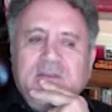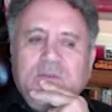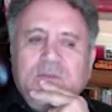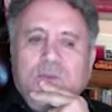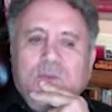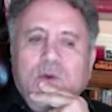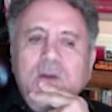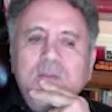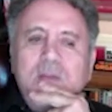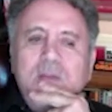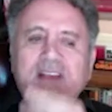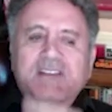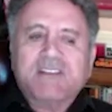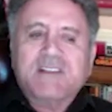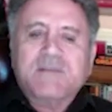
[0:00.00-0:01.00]
what
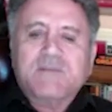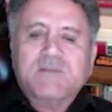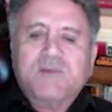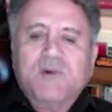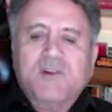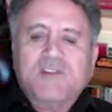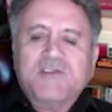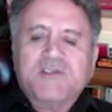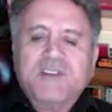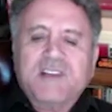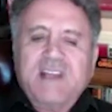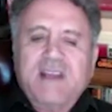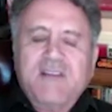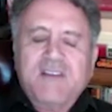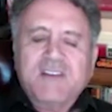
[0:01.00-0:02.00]
makes it more interesting,
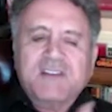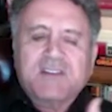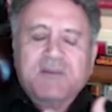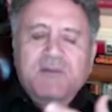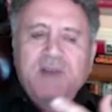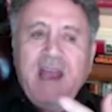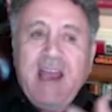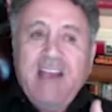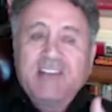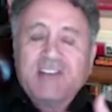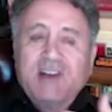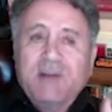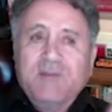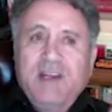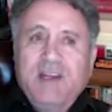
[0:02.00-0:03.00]
Dave, is the
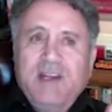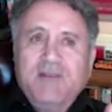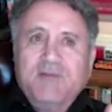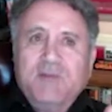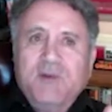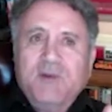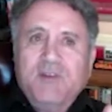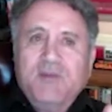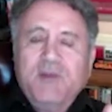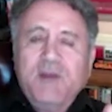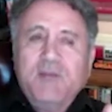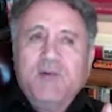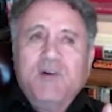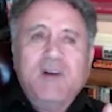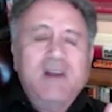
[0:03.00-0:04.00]
reaction I'm getting from other
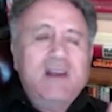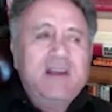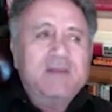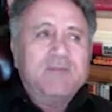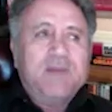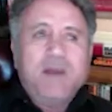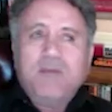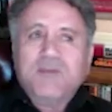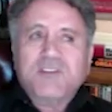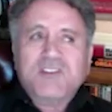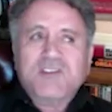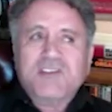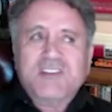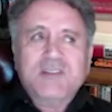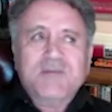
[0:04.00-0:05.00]
people. People
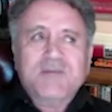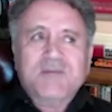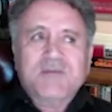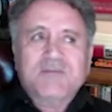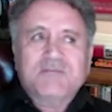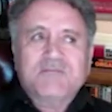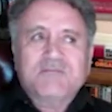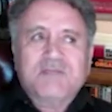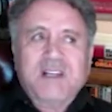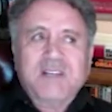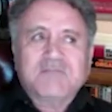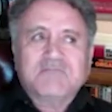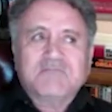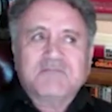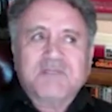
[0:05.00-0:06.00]
just seem to
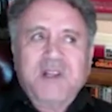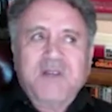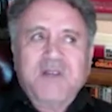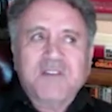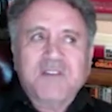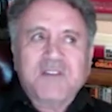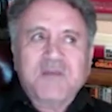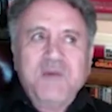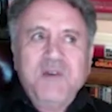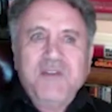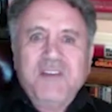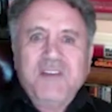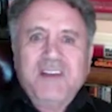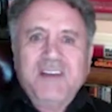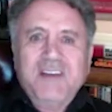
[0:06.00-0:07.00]
like love this
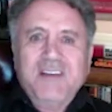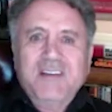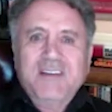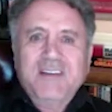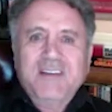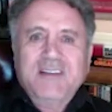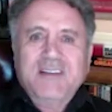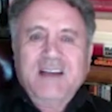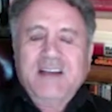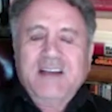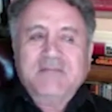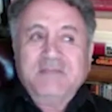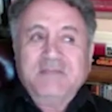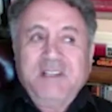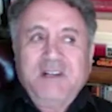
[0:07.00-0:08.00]
movie. I,
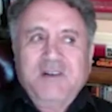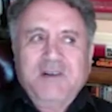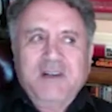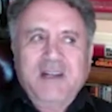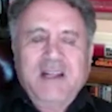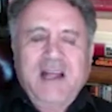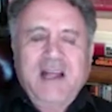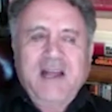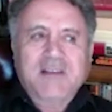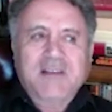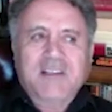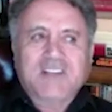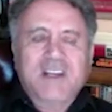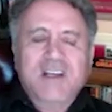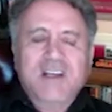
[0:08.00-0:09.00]
you know, and I
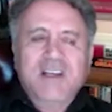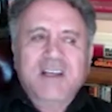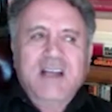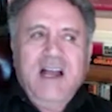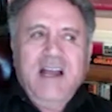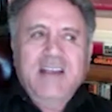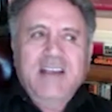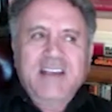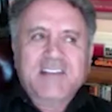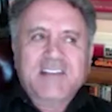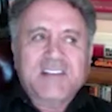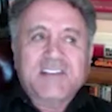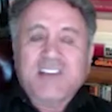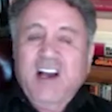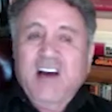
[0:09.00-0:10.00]
guess, I guess
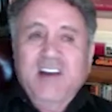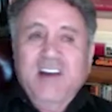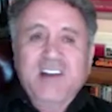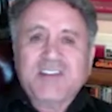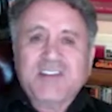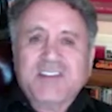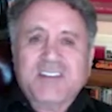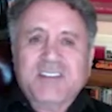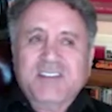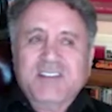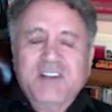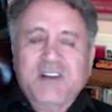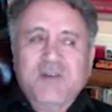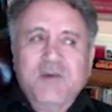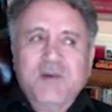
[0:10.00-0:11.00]
it's honest. You
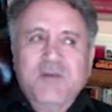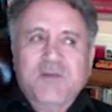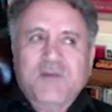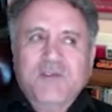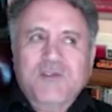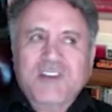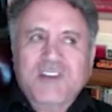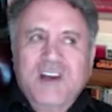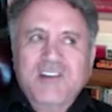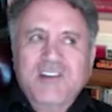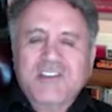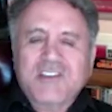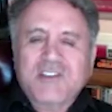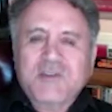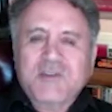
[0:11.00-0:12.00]
know, we were as
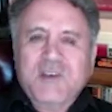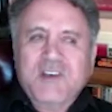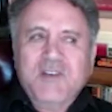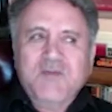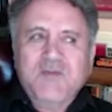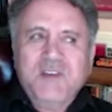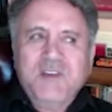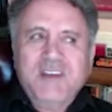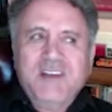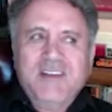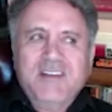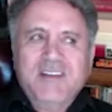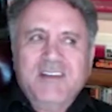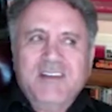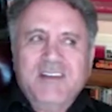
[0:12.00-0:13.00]
honest as we could be,
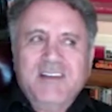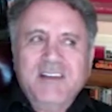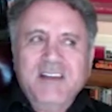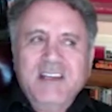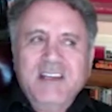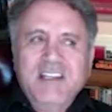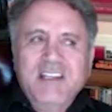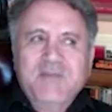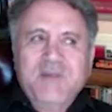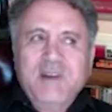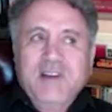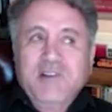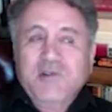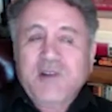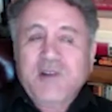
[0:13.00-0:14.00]
and uh, it's been
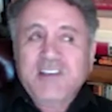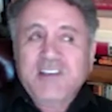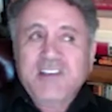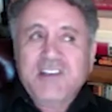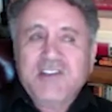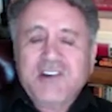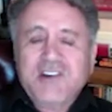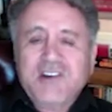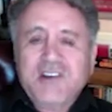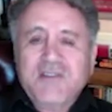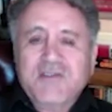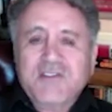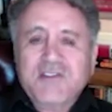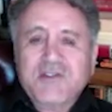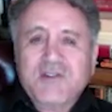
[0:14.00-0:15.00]
a crazy journey
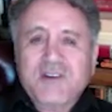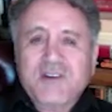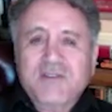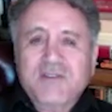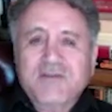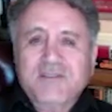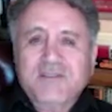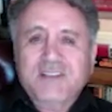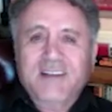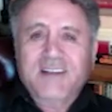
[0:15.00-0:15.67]
for sure. Yeah.